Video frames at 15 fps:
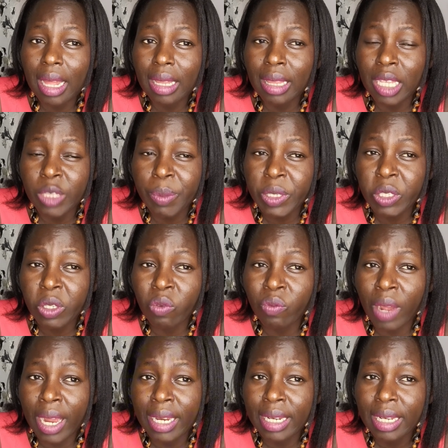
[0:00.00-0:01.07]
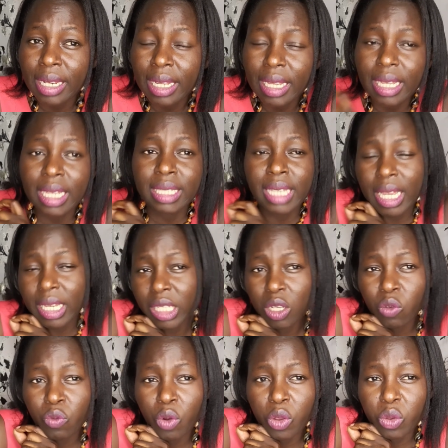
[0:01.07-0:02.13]
the special fund is ideal
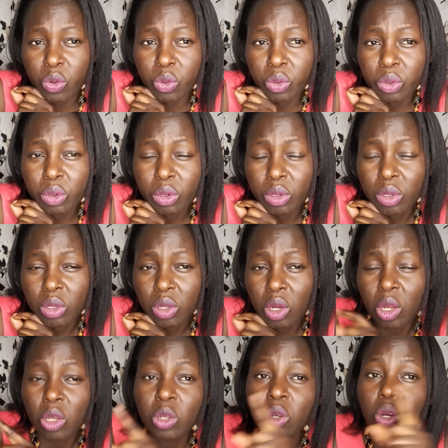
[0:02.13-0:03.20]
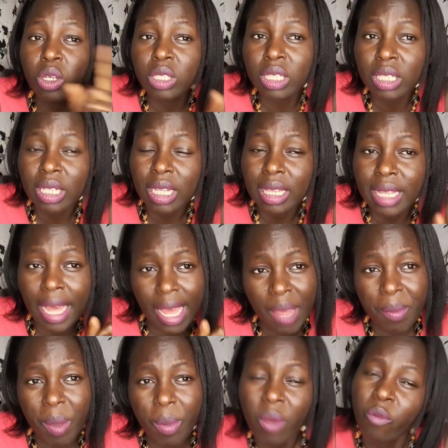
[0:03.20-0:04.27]
for you, not the
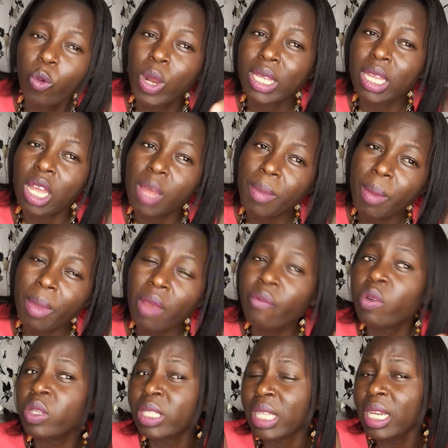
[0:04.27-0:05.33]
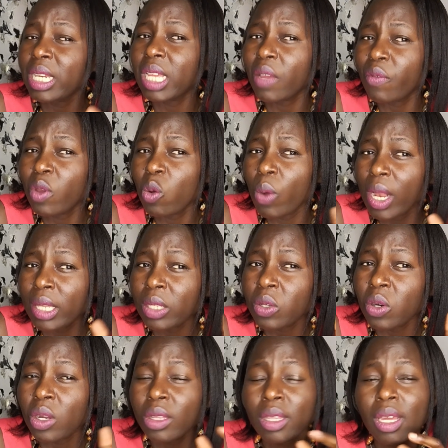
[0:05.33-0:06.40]
MMF. Well, the MMF will still give you wealth
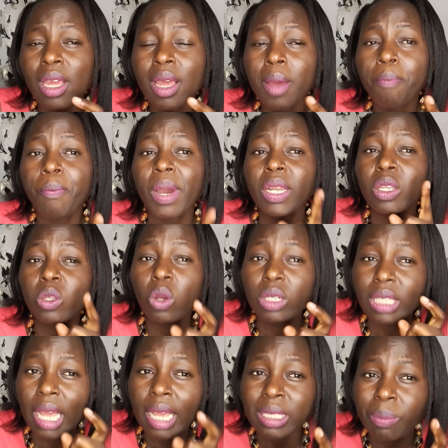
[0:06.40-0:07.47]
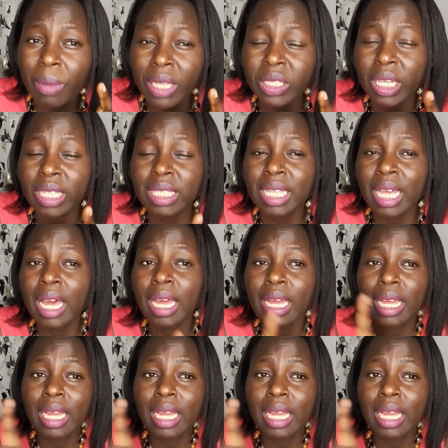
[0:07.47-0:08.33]
growth, but not as much as the